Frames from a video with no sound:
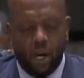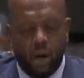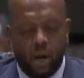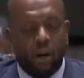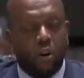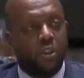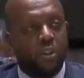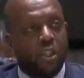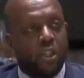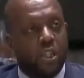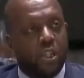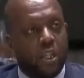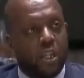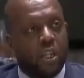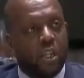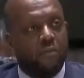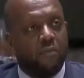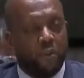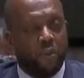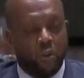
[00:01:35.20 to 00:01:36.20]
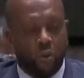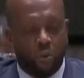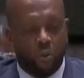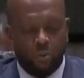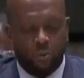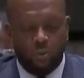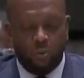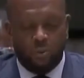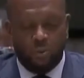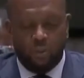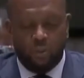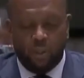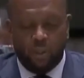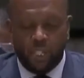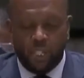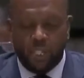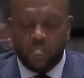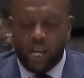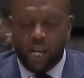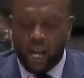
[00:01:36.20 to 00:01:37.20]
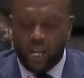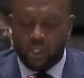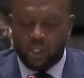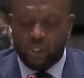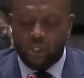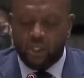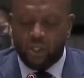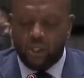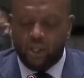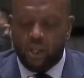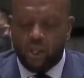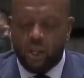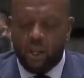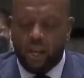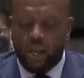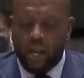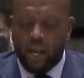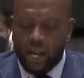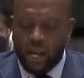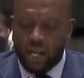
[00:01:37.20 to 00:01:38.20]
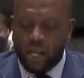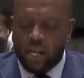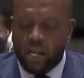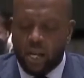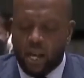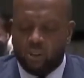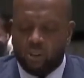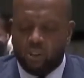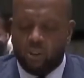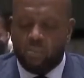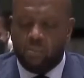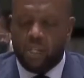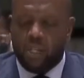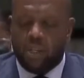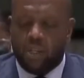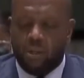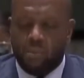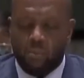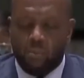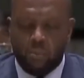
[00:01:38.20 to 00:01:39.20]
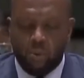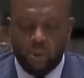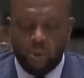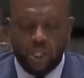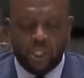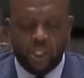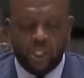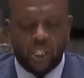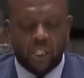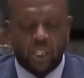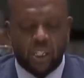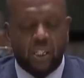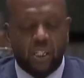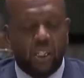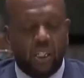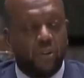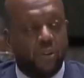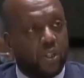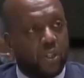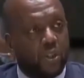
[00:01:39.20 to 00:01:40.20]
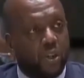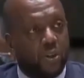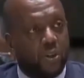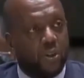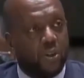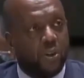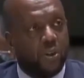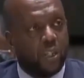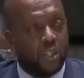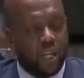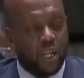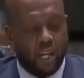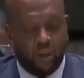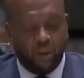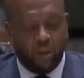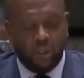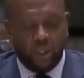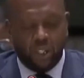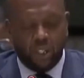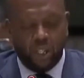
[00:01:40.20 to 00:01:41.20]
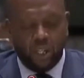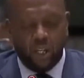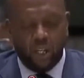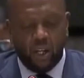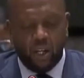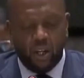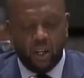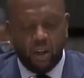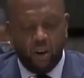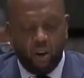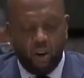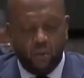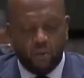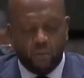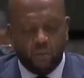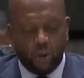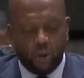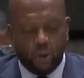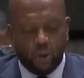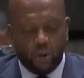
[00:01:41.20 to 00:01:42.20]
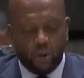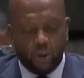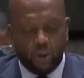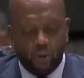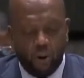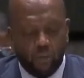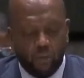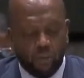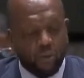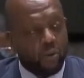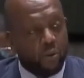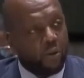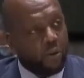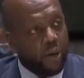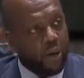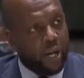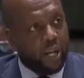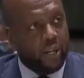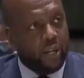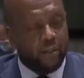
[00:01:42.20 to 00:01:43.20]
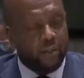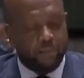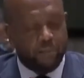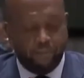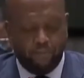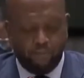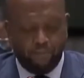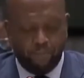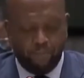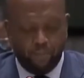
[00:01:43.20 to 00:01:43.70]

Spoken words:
In our considered view, this action and announcement breaches the territorial integrity of Ukraine.